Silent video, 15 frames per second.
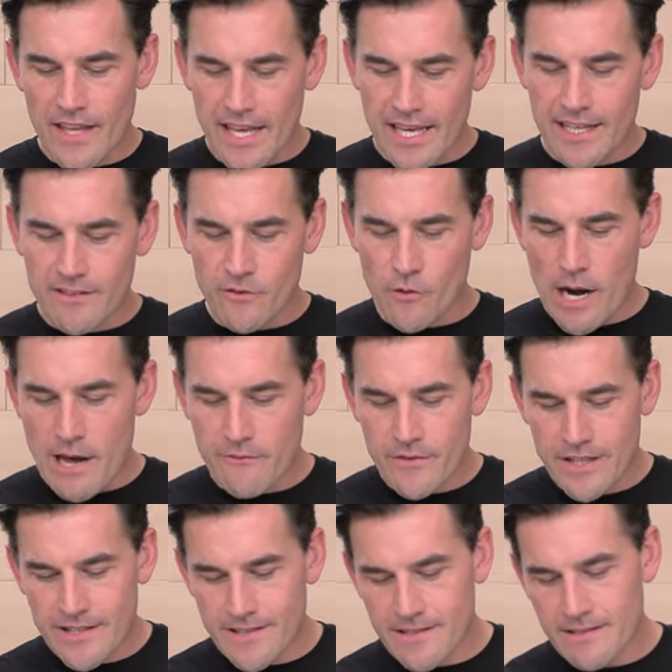And
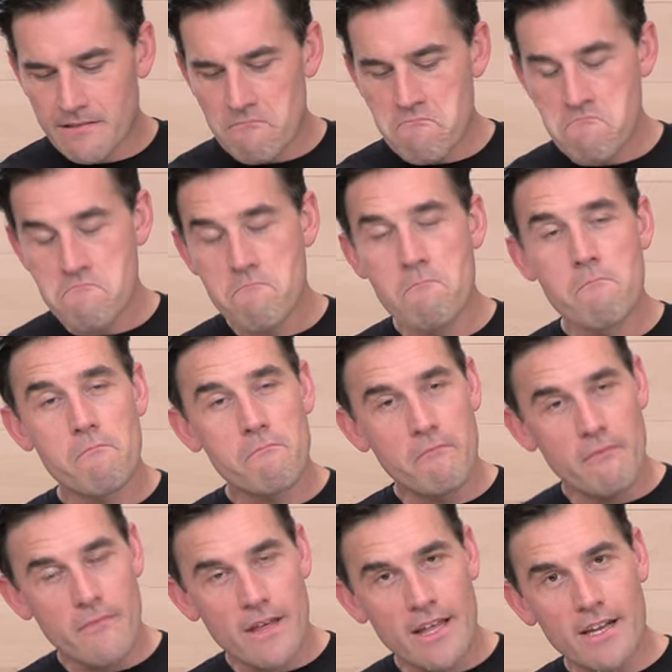graphics,
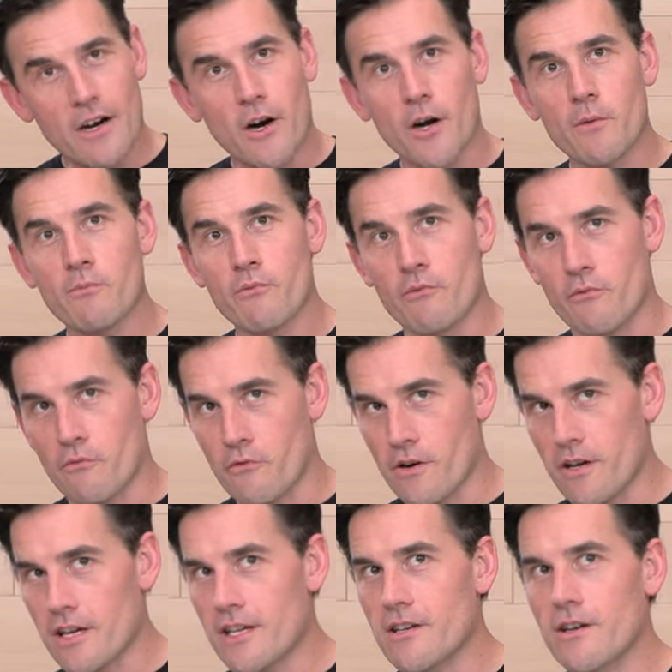that are
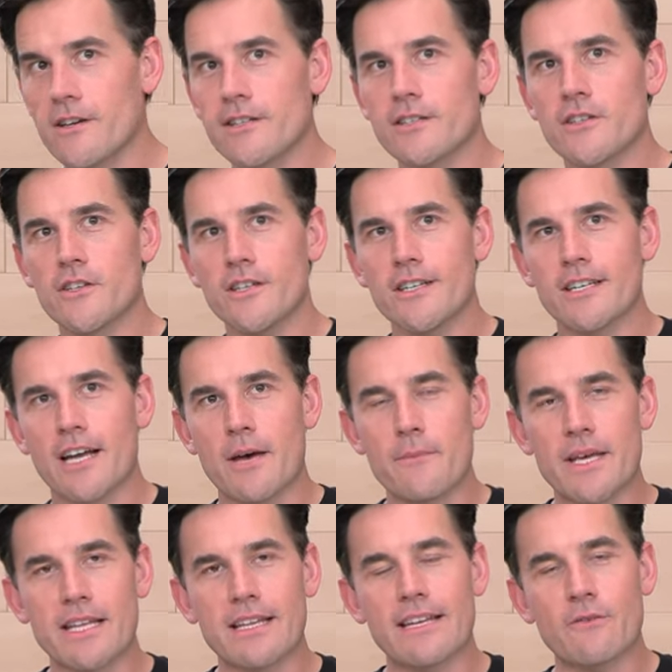pretty darn good. I
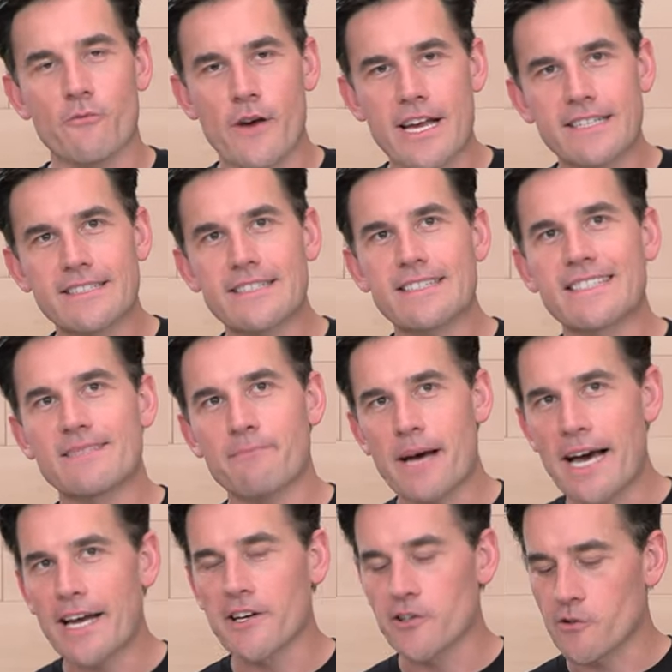mean,
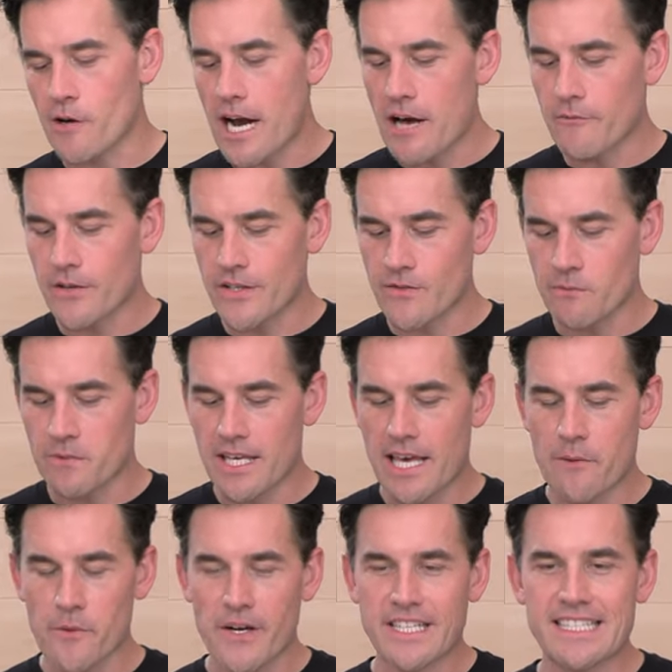race-inspired graphics from
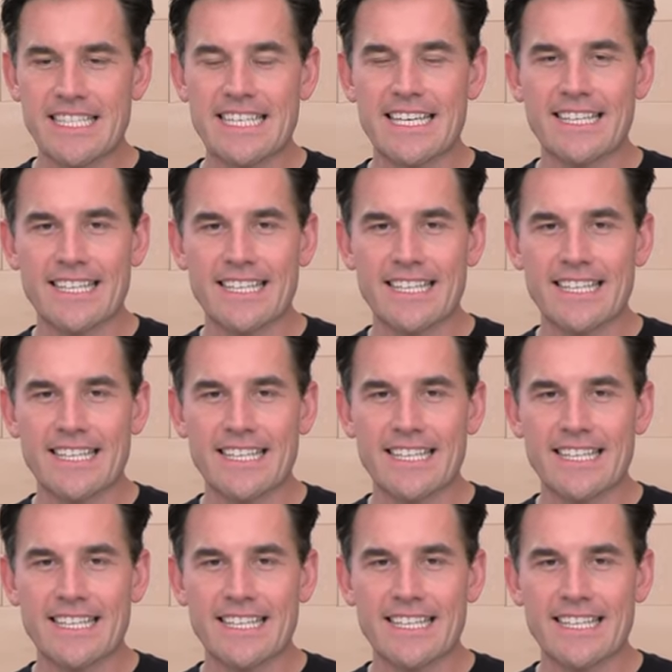KYT,